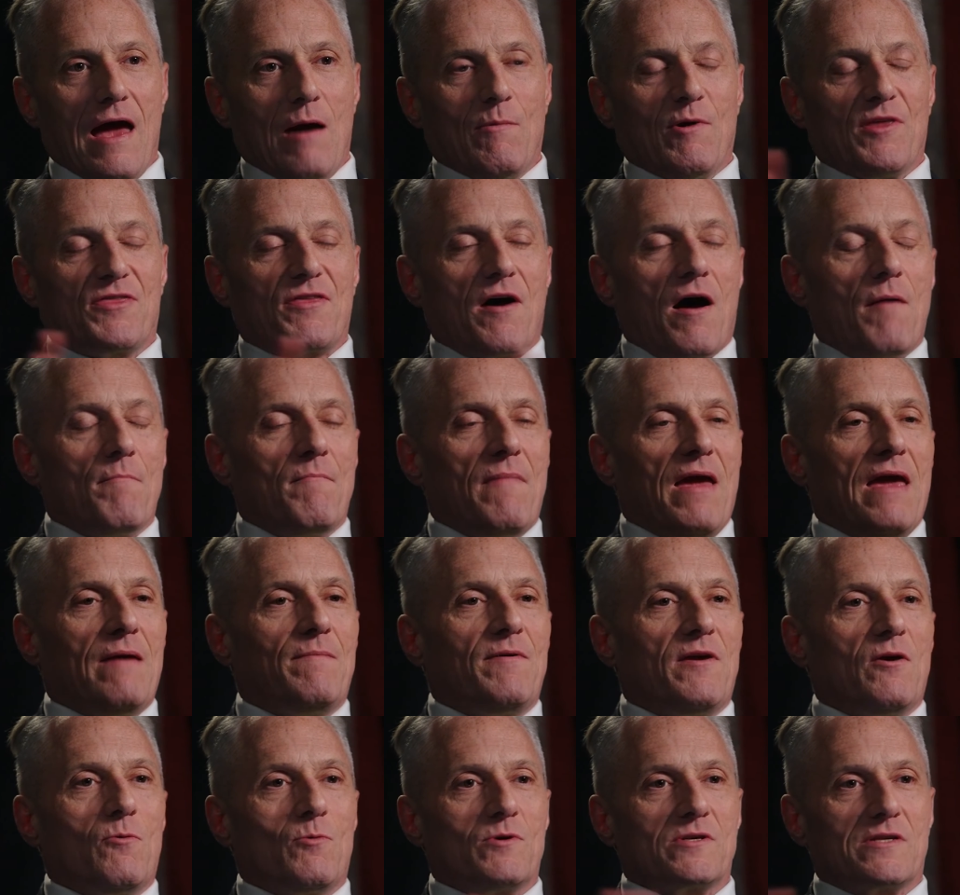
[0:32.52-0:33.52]
and we thought
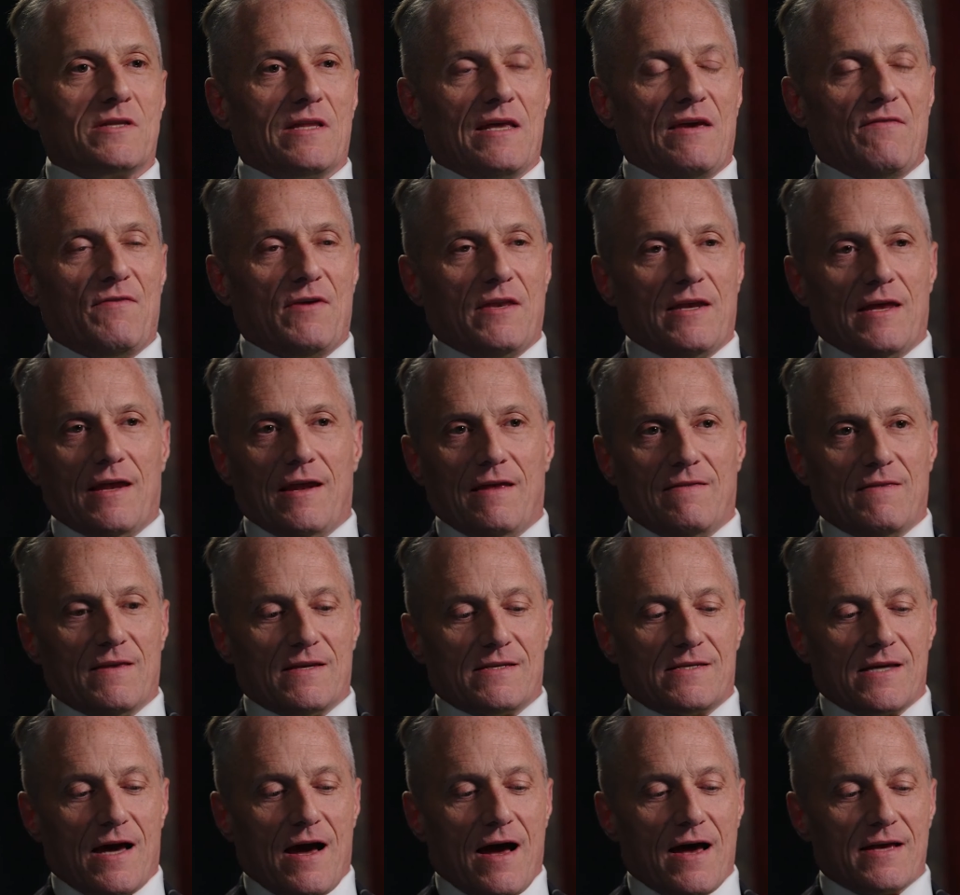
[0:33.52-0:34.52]
maybe it was leaving it in
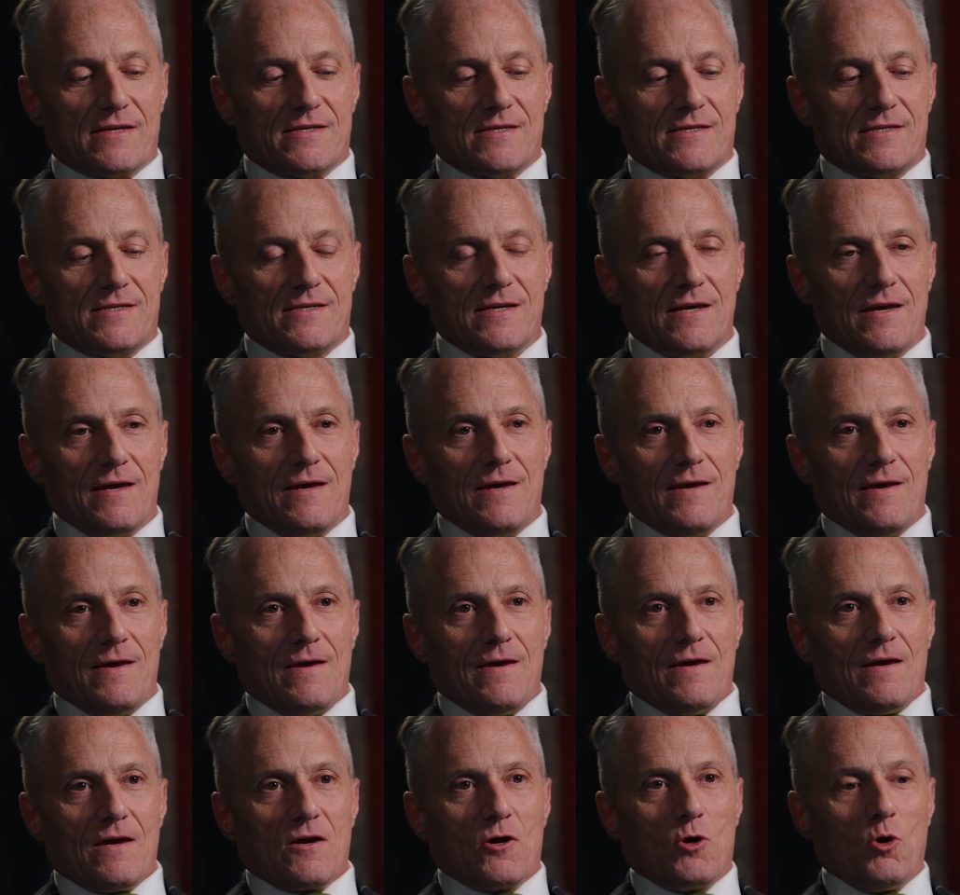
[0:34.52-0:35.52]
the dust.
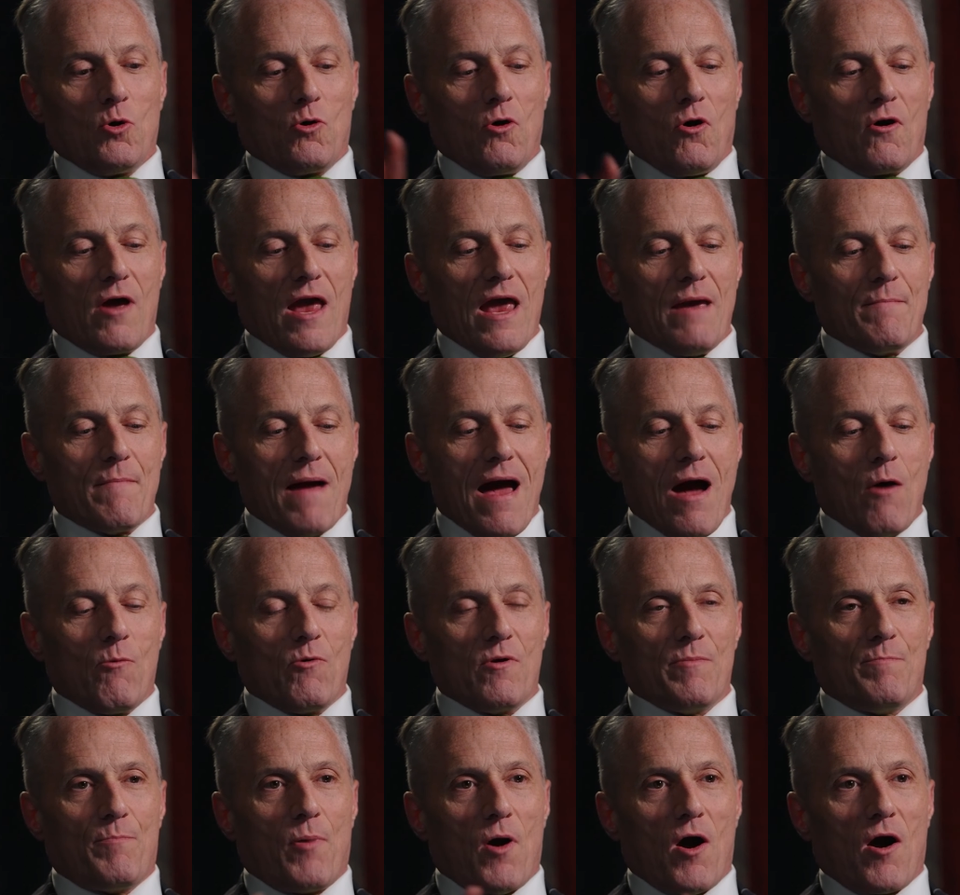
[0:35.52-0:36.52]
Google came out
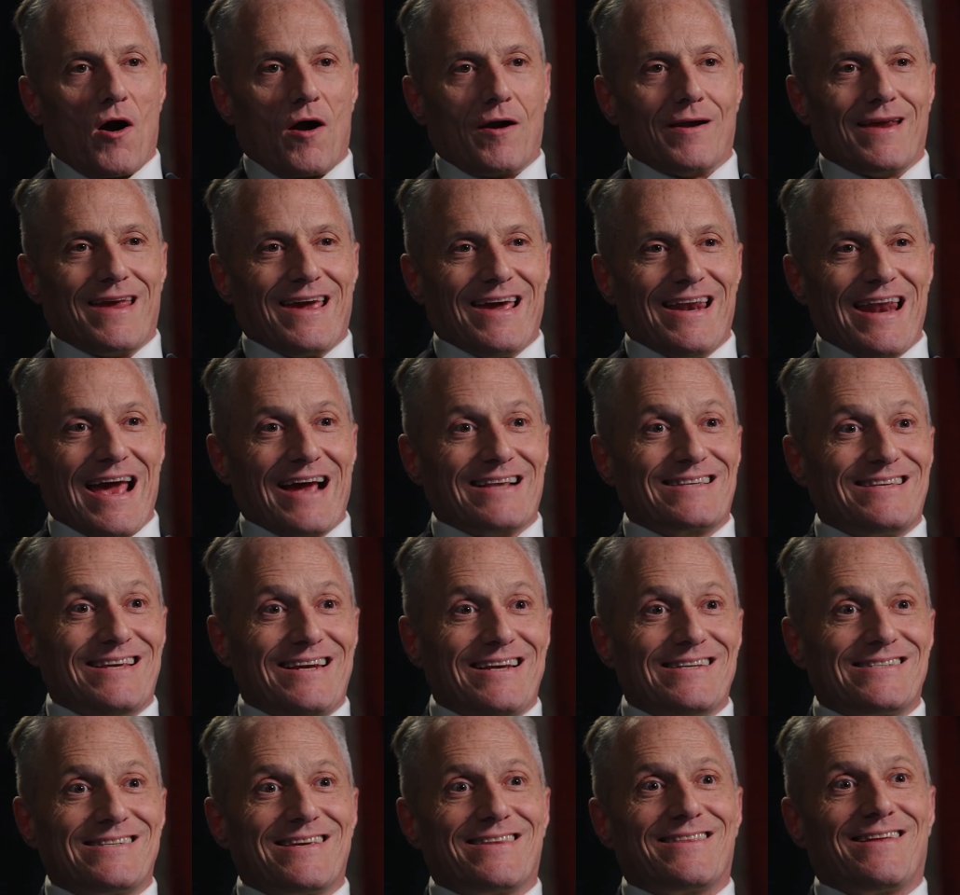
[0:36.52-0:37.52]
with Bard, connected
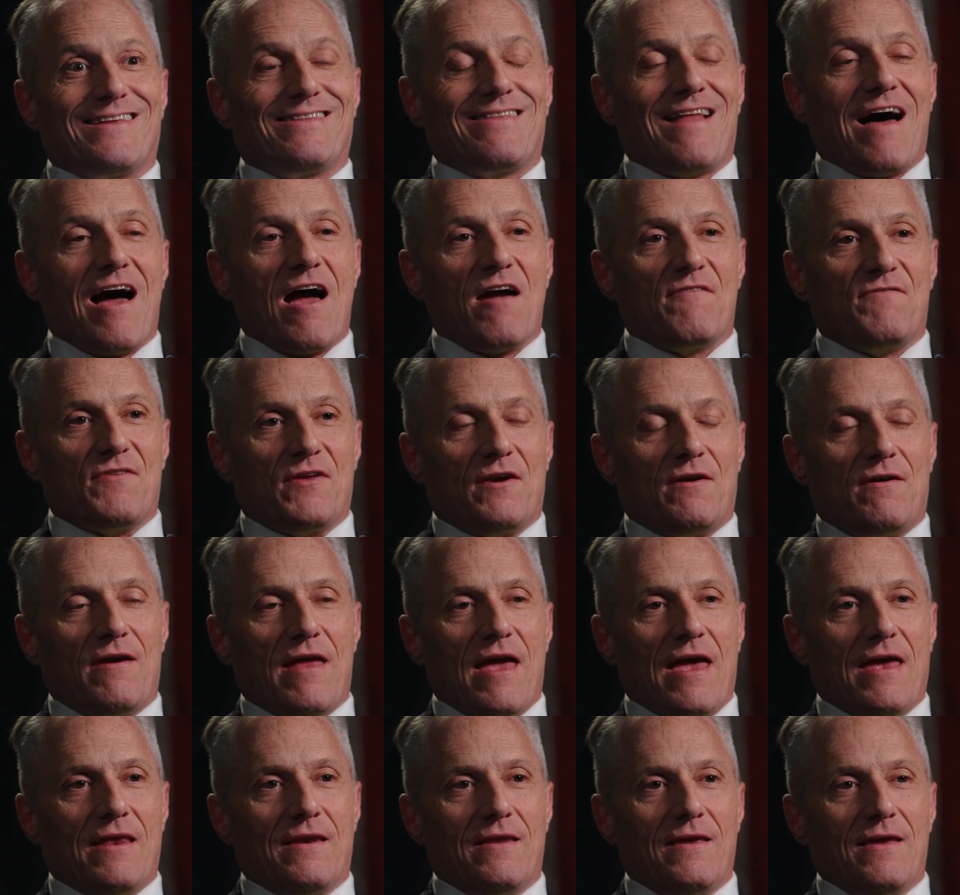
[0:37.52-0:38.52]
it to the live
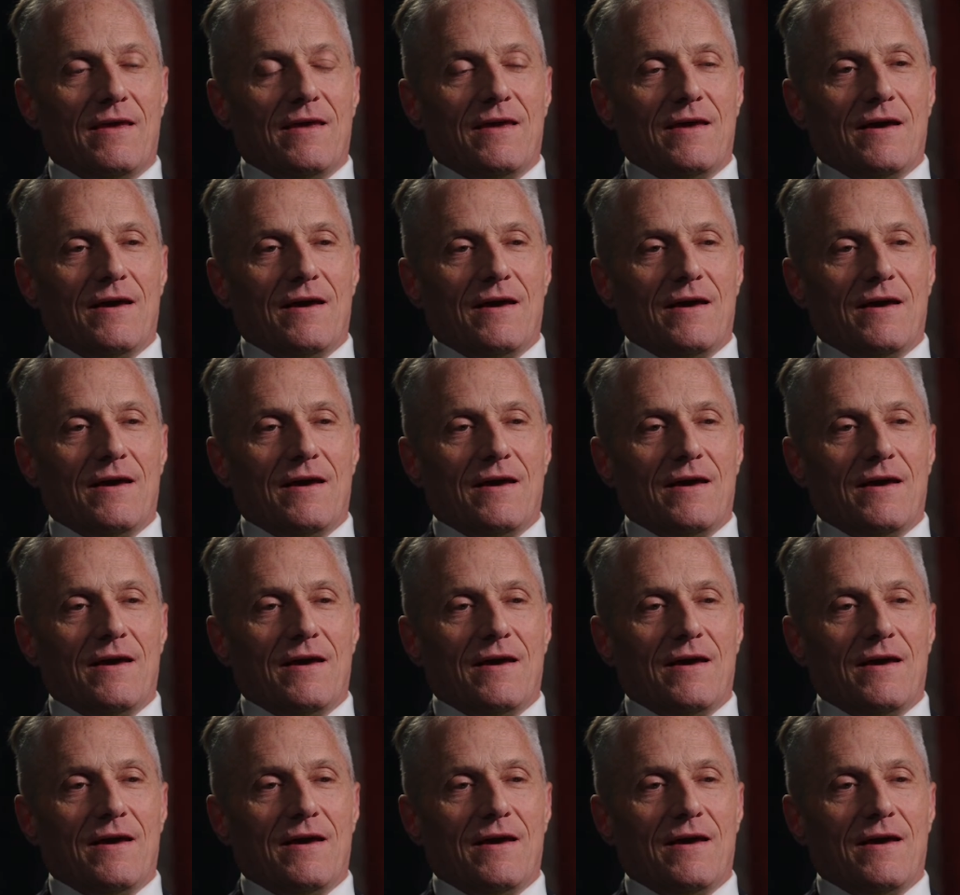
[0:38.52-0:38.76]
internet,